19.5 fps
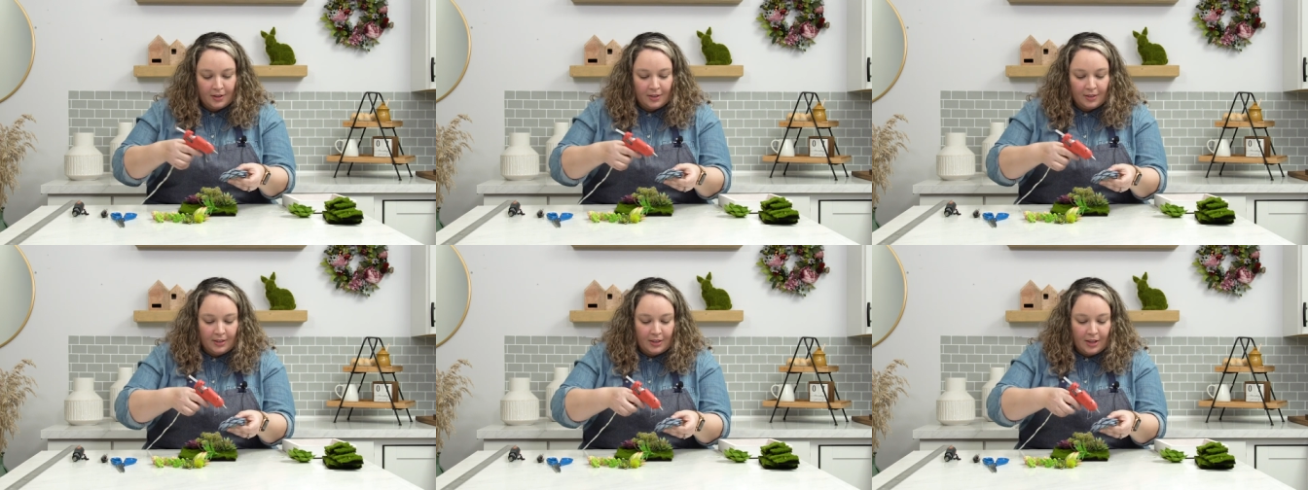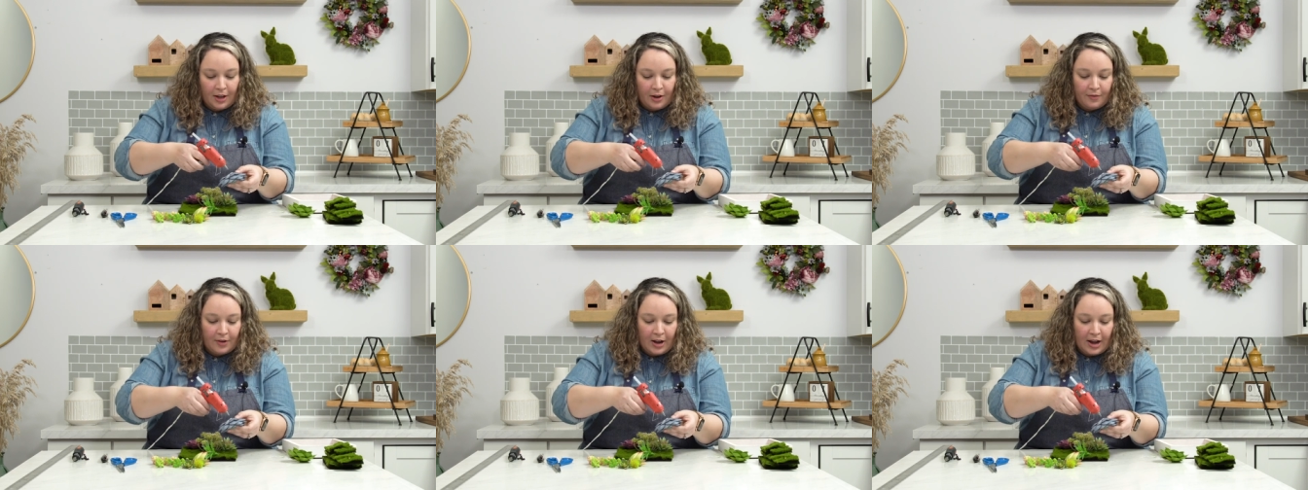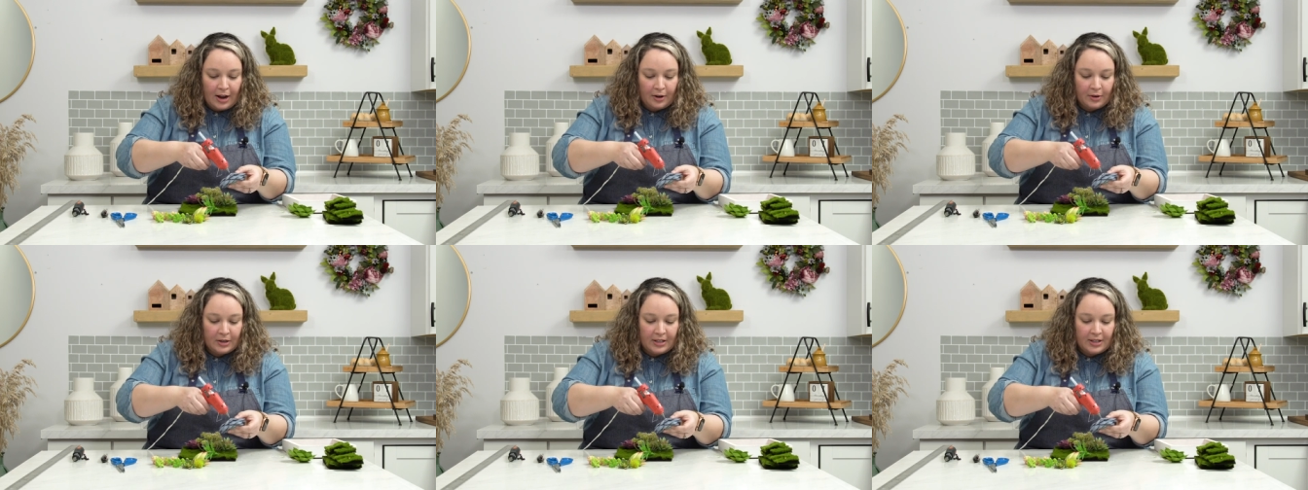love
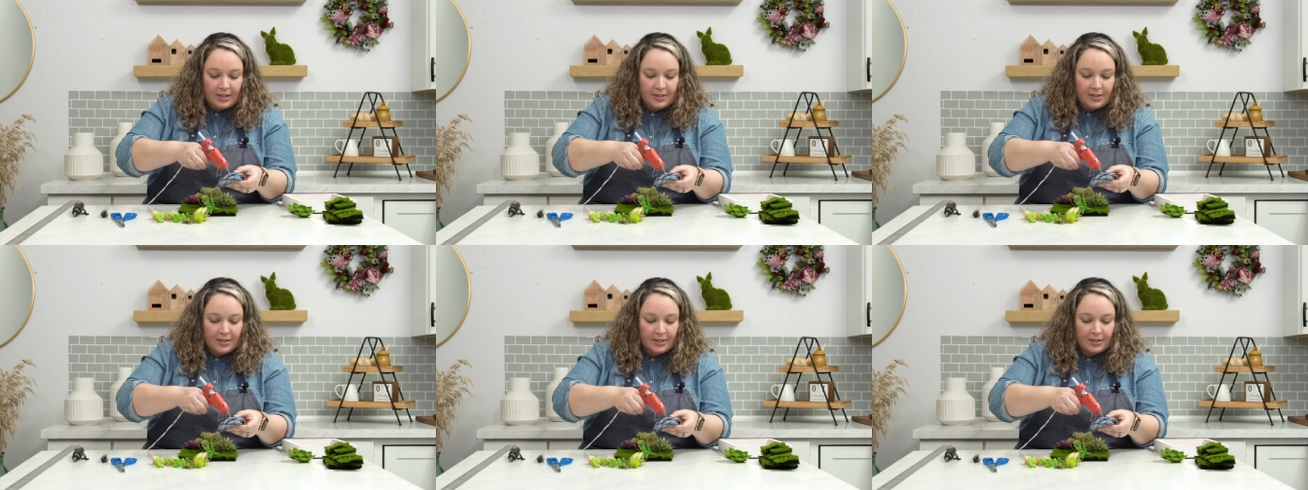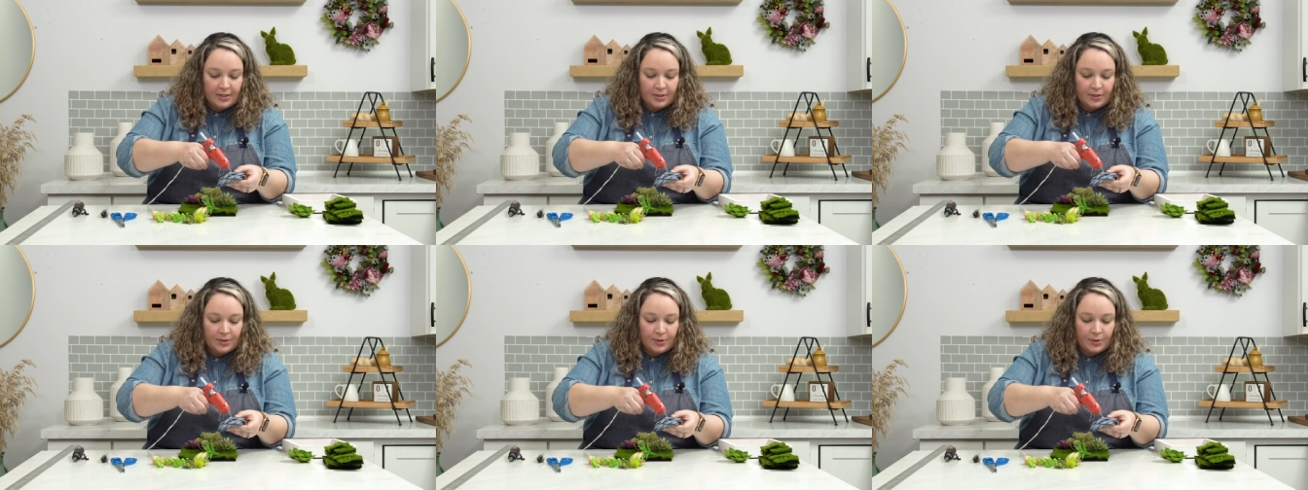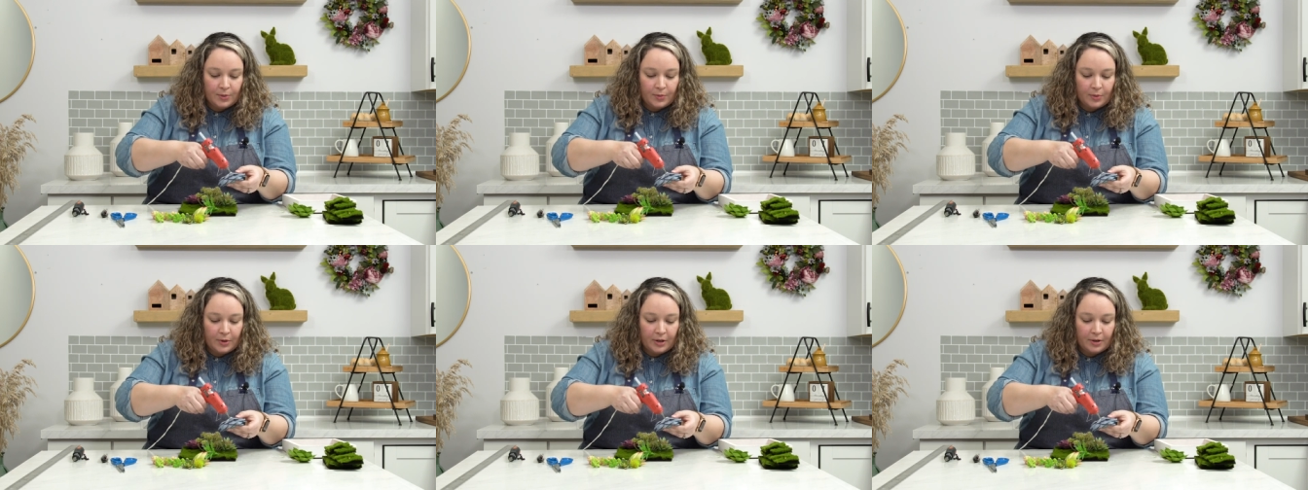how easy it is
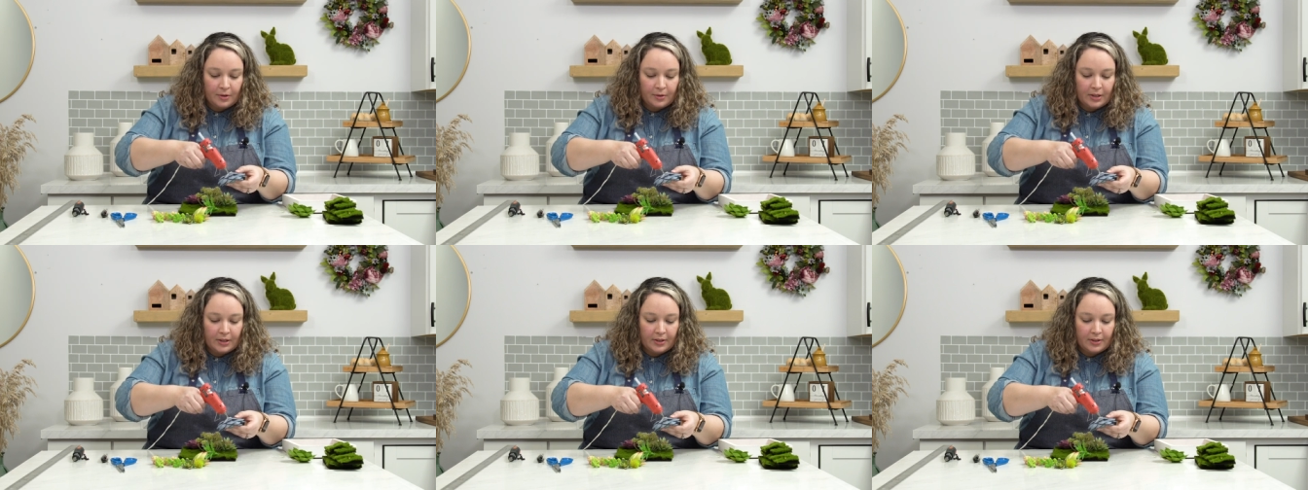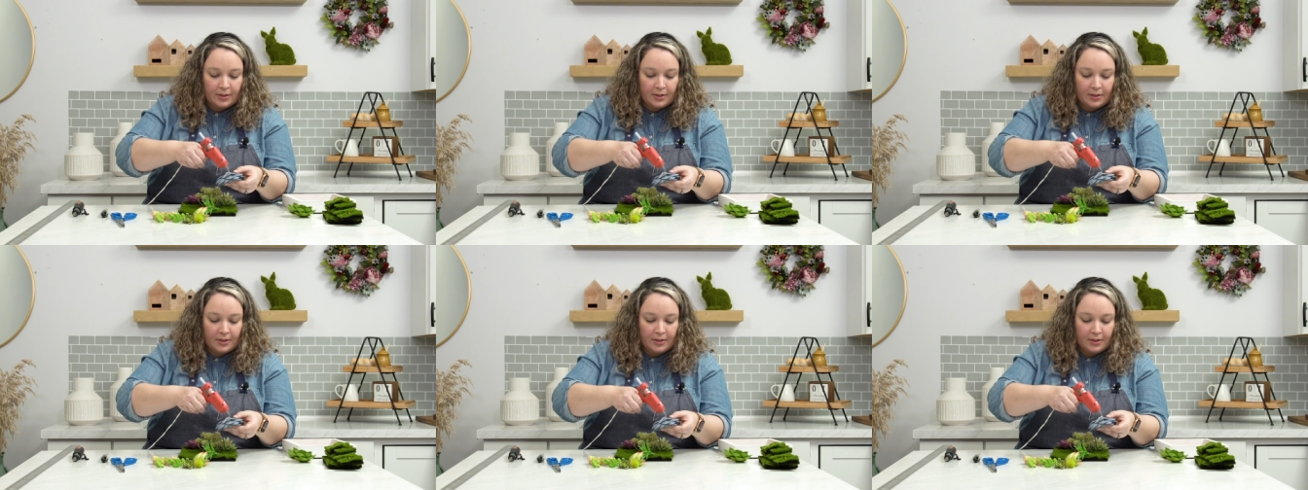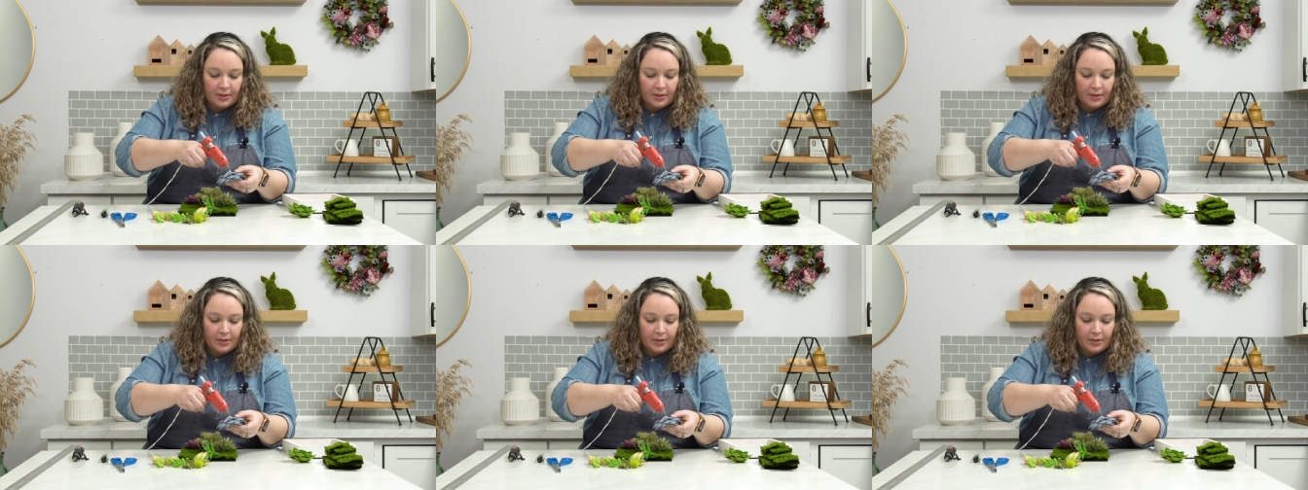to work with.